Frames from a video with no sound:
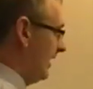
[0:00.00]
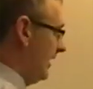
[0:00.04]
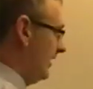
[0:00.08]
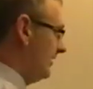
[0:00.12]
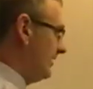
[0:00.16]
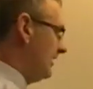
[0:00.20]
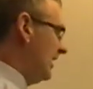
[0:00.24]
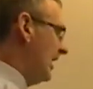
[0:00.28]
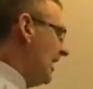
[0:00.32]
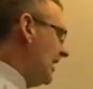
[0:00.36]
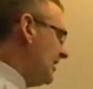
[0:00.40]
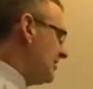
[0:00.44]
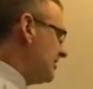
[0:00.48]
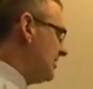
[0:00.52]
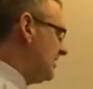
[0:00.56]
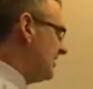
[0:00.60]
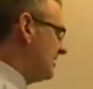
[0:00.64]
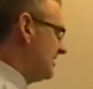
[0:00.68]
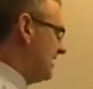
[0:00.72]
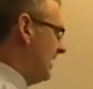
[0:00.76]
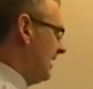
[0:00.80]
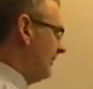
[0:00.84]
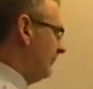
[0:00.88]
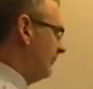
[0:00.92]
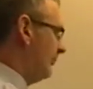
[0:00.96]
in the last
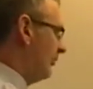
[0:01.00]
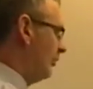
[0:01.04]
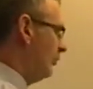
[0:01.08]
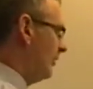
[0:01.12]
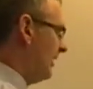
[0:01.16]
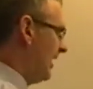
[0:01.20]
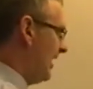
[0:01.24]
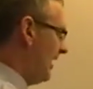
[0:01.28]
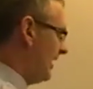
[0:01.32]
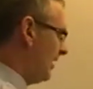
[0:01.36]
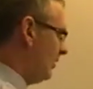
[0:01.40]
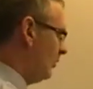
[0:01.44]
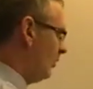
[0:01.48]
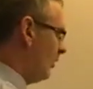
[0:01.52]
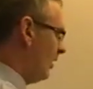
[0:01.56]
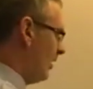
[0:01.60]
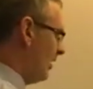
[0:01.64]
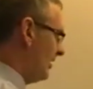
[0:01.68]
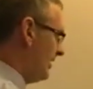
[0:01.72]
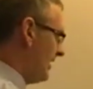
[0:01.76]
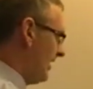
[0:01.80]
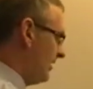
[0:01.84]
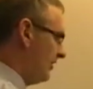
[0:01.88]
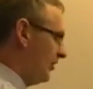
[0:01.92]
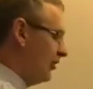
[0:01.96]
example we had a
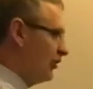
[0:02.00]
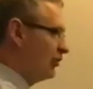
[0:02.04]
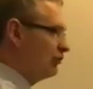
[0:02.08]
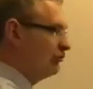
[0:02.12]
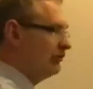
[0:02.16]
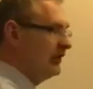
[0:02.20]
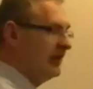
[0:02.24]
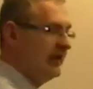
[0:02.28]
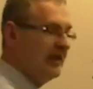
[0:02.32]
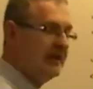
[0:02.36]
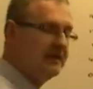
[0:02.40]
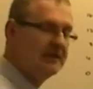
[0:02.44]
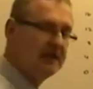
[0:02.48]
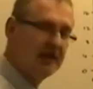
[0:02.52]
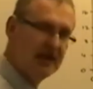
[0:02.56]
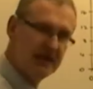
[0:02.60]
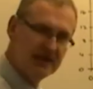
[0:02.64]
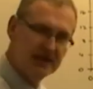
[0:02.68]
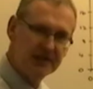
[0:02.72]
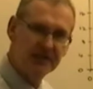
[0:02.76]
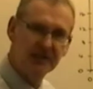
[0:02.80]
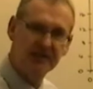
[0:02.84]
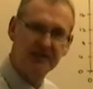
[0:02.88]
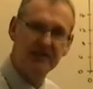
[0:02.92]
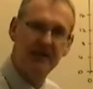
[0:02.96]
1 and a 3 in the
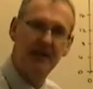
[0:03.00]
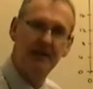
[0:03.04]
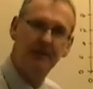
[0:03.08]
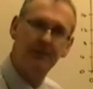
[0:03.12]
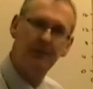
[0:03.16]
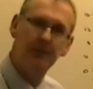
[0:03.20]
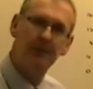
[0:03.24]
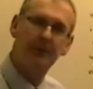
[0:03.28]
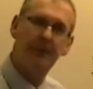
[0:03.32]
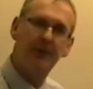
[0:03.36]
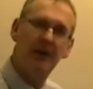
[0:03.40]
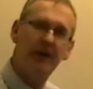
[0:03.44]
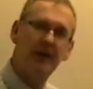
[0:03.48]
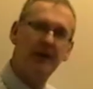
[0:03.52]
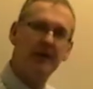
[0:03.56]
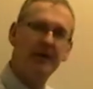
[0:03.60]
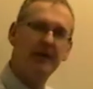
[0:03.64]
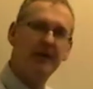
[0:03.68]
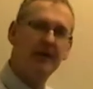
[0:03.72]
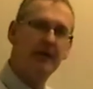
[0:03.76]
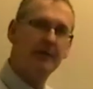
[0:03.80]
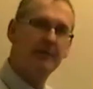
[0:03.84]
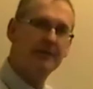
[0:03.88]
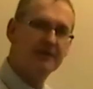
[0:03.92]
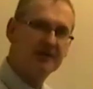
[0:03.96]
last example, but
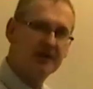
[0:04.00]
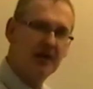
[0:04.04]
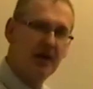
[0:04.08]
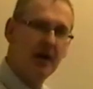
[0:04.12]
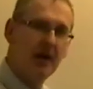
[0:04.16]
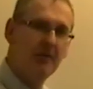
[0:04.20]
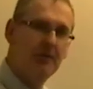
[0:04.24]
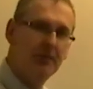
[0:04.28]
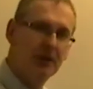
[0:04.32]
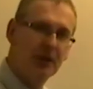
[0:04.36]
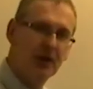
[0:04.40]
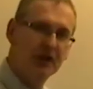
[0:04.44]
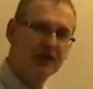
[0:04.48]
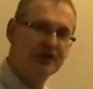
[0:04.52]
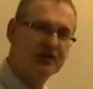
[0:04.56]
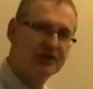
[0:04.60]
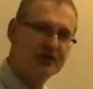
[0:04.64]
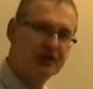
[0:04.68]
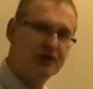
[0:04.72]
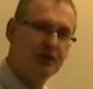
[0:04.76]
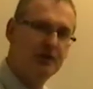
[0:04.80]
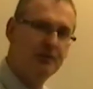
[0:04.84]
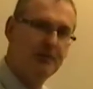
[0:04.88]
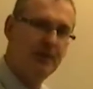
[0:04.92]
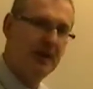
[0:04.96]
it was a plus
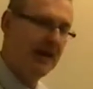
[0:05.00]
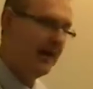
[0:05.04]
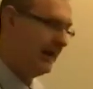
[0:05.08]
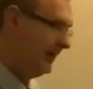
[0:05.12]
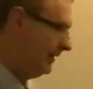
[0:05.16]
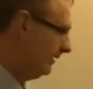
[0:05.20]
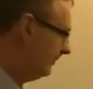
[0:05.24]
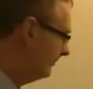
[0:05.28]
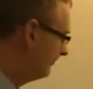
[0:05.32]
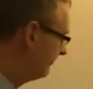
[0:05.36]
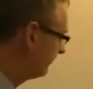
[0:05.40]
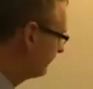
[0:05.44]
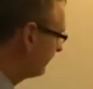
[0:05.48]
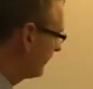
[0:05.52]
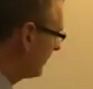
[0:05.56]
2 pattern.